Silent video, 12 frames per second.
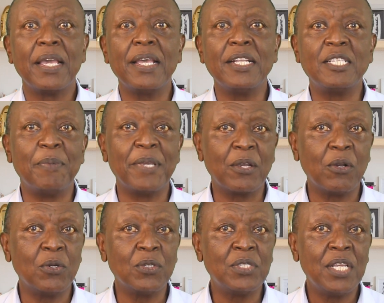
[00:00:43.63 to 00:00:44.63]
It's
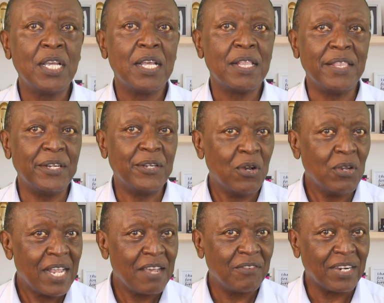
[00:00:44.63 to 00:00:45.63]
because they
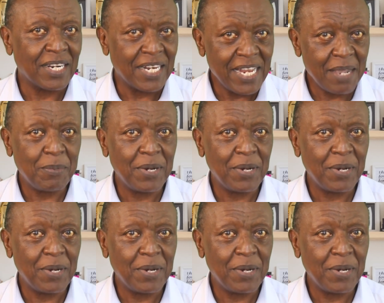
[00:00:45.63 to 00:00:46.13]
don't have a clear